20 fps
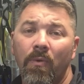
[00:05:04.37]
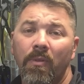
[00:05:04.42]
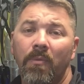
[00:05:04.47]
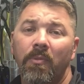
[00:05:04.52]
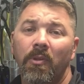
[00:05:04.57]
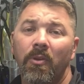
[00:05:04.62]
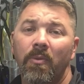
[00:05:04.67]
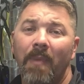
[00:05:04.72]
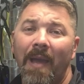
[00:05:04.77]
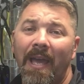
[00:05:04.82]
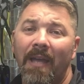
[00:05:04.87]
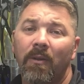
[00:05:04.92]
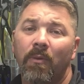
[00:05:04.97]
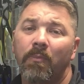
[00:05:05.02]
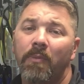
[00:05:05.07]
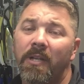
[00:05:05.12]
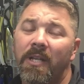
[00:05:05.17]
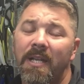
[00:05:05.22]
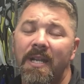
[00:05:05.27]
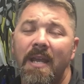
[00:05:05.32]
or the Blue Battle,
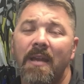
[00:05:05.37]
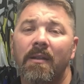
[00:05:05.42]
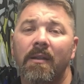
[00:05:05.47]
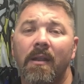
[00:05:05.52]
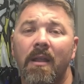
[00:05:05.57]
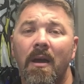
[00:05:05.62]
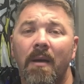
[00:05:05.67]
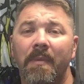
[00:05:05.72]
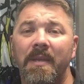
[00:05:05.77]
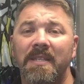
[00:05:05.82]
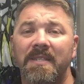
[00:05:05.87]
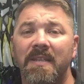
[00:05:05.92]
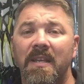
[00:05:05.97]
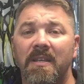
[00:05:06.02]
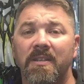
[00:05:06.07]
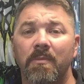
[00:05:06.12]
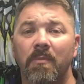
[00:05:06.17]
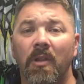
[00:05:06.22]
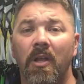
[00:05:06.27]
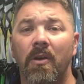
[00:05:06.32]
put it down in the comment
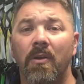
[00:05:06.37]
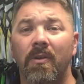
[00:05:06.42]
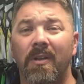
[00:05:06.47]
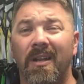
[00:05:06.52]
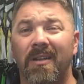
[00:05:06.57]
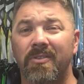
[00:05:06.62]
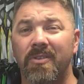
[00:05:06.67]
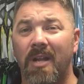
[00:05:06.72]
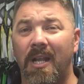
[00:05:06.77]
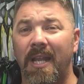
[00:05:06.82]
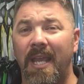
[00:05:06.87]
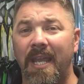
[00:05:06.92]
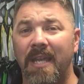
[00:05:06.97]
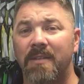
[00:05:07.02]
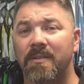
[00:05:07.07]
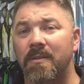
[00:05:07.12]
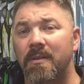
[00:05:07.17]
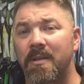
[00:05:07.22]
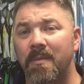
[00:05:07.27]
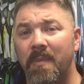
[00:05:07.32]
section below and I'll try to
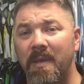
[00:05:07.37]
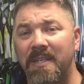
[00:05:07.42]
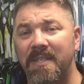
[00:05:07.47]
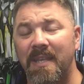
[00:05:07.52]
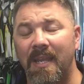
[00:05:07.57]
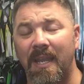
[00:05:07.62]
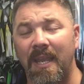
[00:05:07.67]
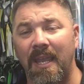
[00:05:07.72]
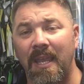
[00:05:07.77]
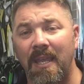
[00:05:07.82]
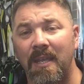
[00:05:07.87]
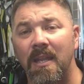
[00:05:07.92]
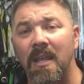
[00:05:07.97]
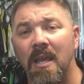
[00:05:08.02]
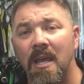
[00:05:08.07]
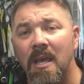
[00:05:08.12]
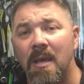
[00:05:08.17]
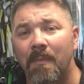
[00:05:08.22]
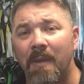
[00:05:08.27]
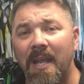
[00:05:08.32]
answer it the best I can.
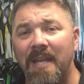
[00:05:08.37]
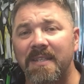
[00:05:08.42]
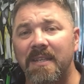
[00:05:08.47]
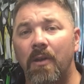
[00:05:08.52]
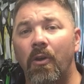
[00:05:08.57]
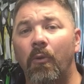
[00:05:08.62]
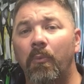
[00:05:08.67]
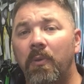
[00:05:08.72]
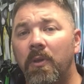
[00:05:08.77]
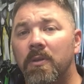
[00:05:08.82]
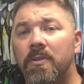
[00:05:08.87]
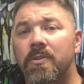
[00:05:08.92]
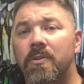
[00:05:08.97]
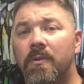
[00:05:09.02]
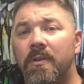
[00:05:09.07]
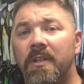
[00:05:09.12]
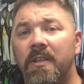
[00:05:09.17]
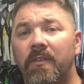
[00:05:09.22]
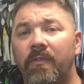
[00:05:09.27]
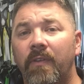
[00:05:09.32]
But guys, I hope you
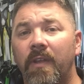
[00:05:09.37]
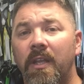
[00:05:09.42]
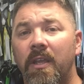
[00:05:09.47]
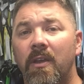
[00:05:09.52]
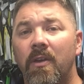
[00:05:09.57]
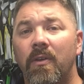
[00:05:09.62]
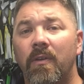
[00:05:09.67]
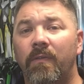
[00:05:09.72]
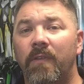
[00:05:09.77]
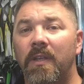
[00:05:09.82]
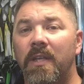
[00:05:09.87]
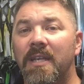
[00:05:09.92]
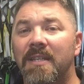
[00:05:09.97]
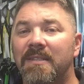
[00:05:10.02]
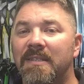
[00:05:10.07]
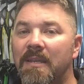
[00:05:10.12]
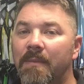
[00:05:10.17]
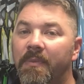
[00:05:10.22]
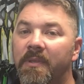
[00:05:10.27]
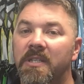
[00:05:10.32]
enjoyed this video. If you
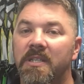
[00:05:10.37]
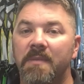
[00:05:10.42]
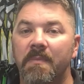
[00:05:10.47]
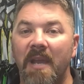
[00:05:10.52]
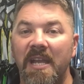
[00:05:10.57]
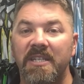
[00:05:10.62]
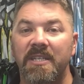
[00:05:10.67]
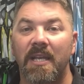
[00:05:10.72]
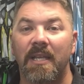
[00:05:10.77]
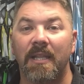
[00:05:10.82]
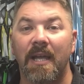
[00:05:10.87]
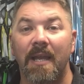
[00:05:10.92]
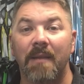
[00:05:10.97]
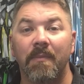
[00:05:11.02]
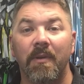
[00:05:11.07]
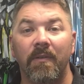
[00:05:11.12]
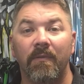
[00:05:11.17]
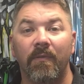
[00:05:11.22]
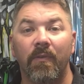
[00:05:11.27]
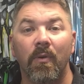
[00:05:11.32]
did, simply smash that like
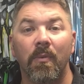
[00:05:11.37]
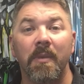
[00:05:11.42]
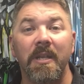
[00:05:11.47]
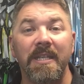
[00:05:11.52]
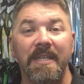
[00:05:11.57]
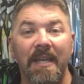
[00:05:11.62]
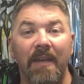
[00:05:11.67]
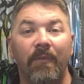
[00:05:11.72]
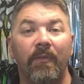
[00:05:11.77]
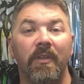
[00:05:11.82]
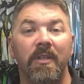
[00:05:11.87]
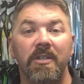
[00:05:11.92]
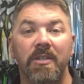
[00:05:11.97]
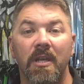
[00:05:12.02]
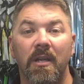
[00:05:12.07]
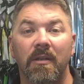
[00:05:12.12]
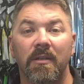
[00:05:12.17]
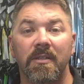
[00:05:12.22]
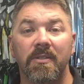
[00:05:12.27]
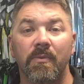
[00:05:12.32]
button for me. Definitely
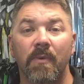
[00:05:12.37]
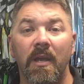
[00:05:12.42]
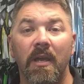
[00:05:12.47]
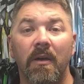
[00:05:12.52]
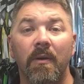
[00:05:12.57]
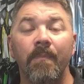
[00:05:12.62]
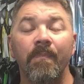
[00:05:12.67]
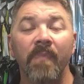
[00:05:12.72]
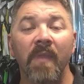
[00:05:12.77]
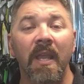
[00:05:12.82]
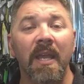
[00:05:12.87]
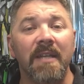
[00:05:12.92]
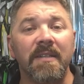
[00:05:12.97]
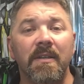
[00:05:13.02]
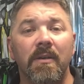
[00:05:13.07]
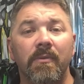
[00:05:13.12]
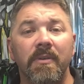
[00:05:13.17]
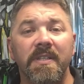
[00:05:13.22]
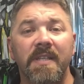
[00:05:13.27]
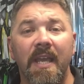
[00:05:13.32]
share it as well. As
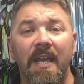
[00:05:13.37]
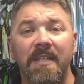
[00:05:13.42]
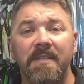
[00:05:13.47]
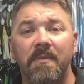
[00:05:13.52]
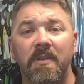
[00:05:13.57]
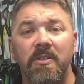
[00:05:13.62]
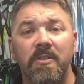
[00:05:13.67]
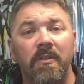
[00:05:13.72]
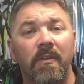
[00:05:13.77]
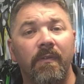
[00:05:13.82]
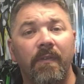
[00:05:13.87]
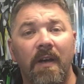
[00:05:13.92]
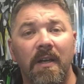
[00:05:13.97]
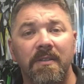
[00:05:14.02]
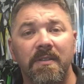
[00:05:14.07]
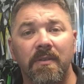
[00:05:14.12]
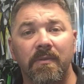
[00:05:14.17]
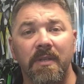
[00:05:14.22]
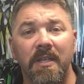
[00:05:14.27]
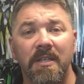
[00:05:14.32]
always, guys, make sure you follow
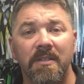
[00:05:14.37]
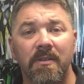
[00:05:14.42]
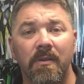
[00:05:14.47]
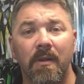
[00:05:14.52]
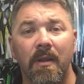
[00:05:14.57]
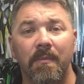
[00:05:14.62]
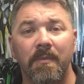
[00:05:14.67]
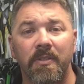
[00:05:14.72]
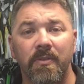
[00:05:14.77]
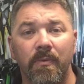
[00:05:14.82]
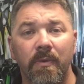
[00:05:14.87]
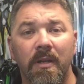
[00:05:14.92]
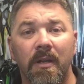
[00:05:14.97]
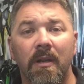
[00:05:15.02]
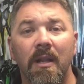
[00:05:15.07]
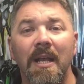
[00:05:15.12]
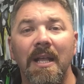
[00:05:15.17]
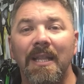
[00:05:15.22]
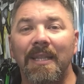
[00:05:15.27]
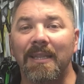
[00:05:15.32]
us on Instagram and
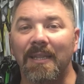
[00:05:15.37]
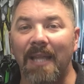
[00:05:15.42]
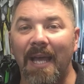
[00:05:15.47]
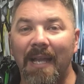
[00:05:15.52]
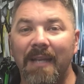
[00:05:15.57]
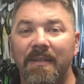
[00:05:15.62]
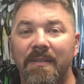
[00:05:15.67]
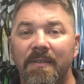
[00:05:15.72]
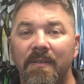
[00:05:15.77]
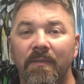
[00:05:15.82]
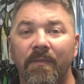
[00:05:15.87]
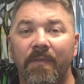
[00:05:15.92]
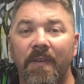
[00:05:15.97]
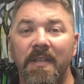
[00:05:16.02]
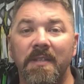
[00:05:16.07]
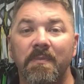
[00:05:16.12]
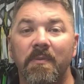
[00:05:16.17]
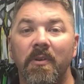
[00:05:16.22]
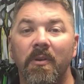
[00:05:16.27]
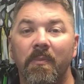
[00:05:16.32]
Twitter, like us on
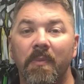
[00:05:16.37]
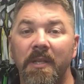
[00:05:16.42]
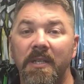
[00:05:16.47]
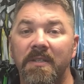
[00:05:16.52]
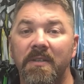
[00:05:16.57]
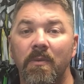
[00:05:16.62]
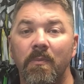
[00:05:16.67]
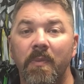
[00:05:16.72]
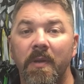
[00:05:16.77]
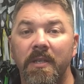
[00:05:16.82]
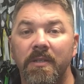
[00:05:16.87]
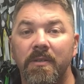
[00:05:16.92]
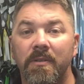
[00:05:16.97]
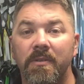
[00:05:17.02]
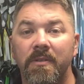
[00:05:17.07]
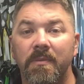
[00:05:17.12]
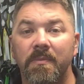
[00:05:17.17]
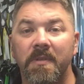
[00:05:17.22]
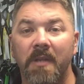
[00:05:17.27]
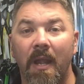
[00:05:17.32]
Facebook, pin us on
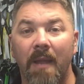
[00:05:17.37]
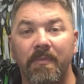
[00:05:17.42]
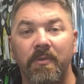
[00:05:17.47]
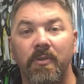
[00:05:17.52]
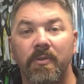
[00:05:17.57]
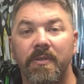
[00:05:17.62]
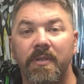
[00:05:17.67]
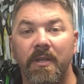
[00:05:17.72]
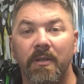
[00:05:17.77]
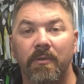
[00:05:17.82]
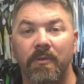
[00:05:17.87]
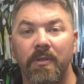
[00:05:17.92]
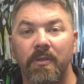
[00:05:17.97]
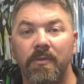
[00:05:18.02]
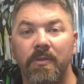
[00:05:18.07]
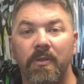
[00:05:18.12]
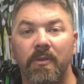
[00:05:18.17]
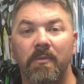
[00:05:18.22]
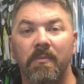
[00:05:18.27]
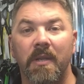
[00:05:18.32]
Pinterest, subscribe to us here on
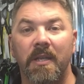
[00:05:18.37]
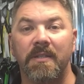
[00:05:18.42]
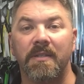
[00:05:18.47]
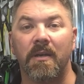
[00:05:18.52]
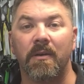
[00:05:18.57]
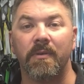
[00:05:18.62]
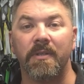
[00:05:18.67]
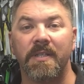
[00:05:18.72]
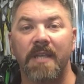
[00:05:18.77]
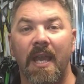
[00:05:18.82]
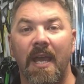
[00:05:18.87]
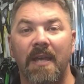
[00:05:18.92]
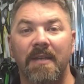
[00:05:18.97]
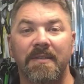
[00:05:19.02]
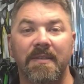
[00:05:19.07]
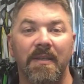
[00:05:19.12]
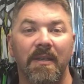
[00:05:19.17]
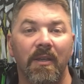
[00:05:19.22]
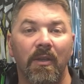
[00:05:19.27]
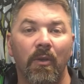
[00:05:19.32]
YouTube, and as always,
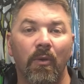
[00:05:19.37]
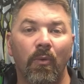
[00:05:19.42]
guys,